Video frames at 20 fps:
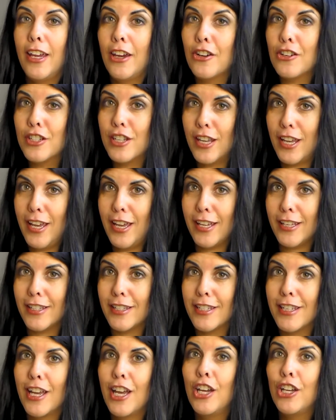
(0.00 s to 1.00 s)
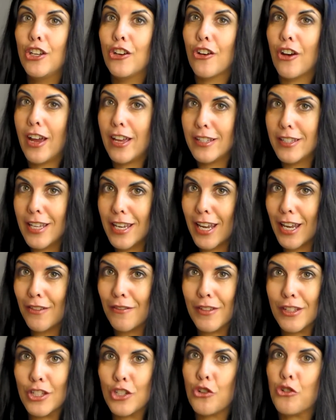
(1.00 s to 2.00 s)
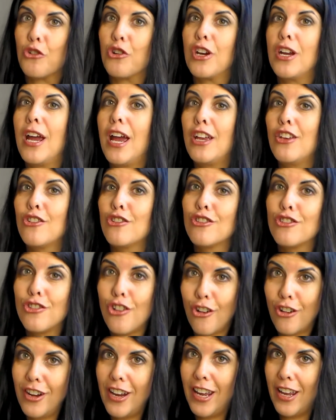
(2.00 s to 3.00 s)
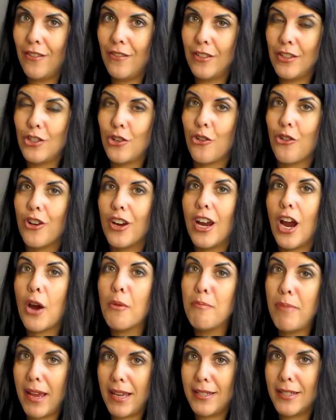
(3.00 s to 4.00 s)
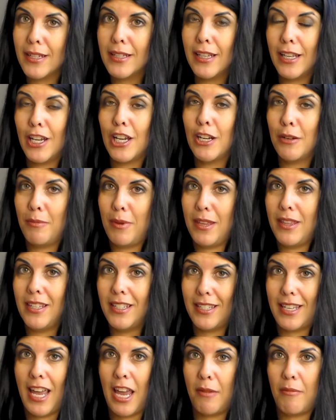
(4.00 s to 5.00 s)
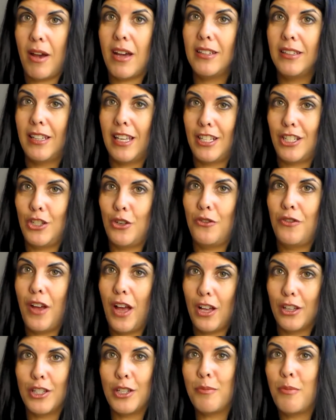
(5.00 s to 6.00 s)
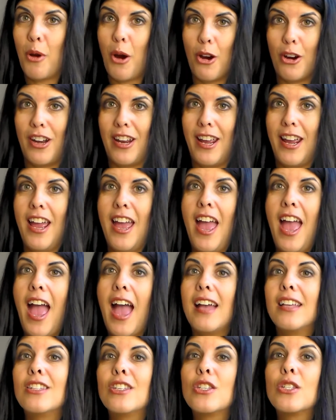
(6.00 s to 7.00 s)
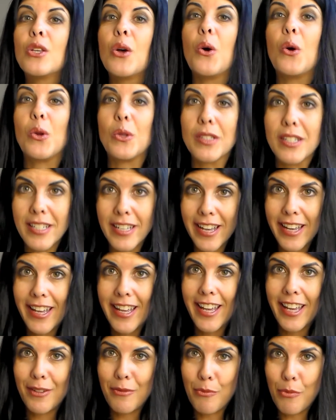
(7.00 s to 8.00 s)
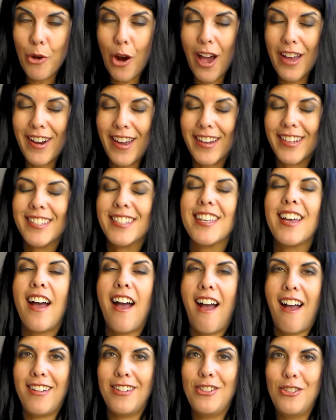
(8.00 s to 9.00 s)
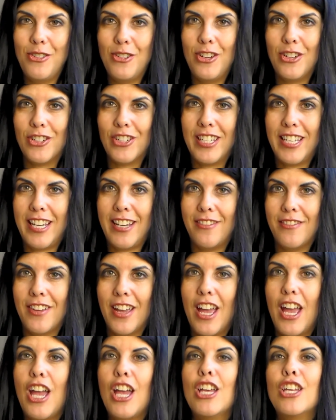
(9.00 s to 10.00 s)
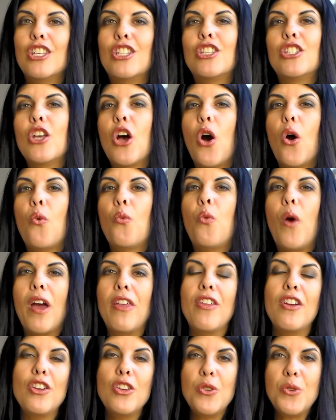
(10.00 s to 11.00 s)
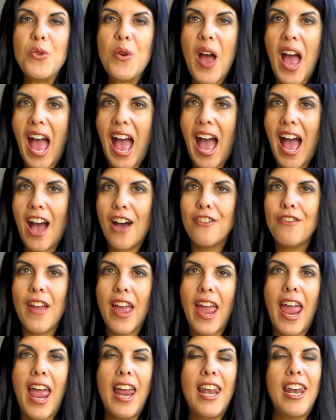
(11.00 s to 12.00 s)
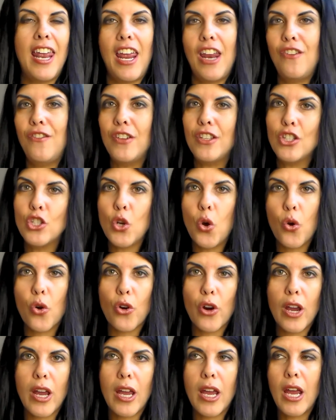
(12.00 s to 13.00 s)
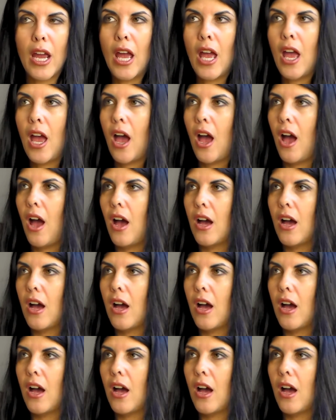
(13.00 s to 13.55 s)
Here's a hint. Your ending inventory and your starting inventory are basically going to be the same unless you've held a party and sold product on New Year's Eve. So whether you have an inventory